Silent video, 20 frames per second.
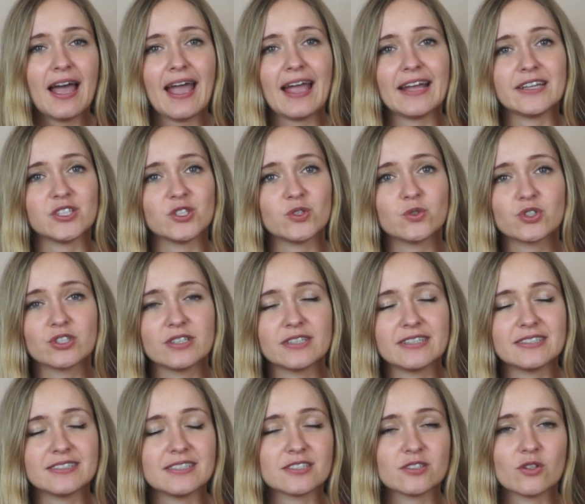and
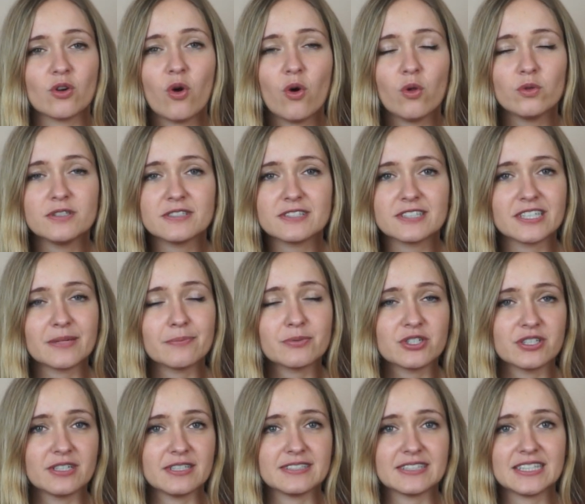usually this whole
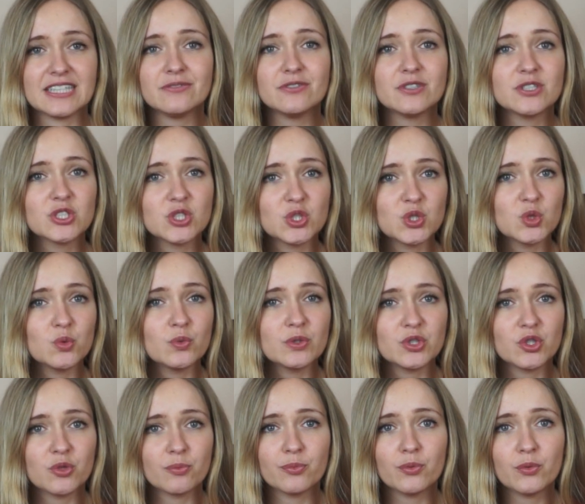description is given to you when
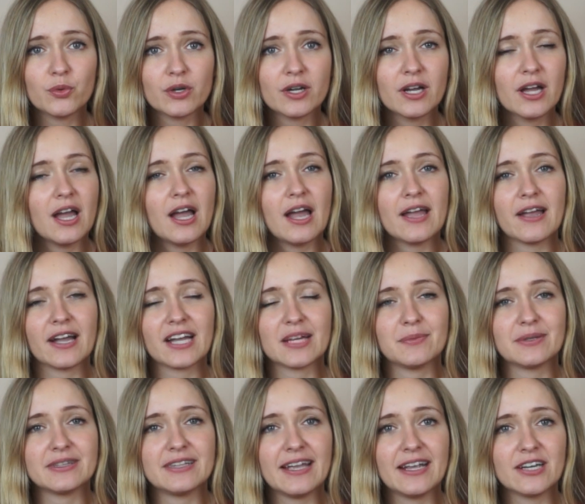you book
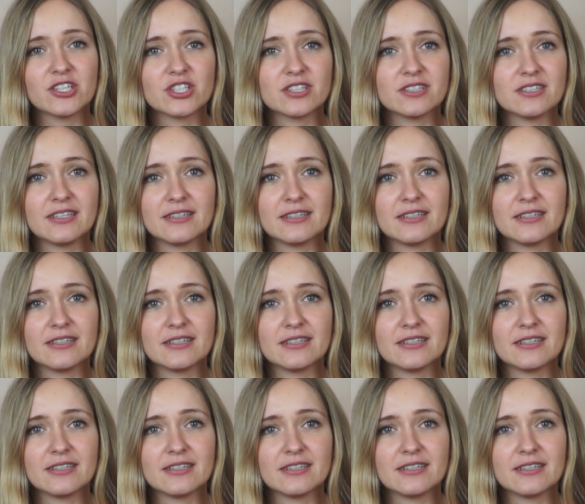accommodation.